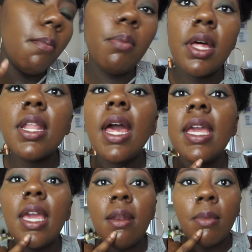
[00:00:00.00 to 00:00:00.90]
but
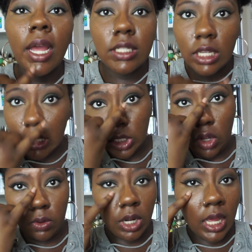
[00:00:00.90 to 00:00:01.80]
like in my
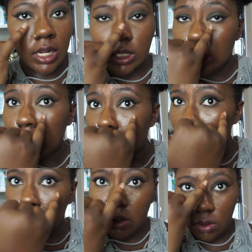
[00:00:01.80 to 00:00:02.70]
T-zone it is
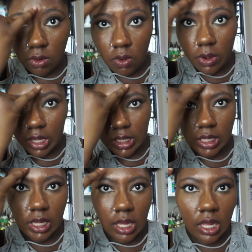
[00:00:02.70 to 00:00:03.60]
still
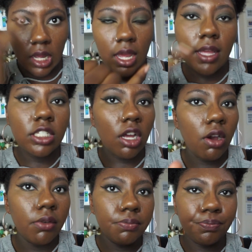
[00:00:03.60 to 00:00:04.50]
oily.
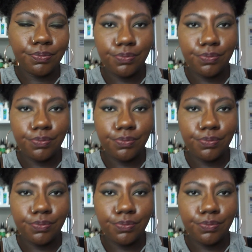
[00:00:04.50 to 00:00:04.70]
So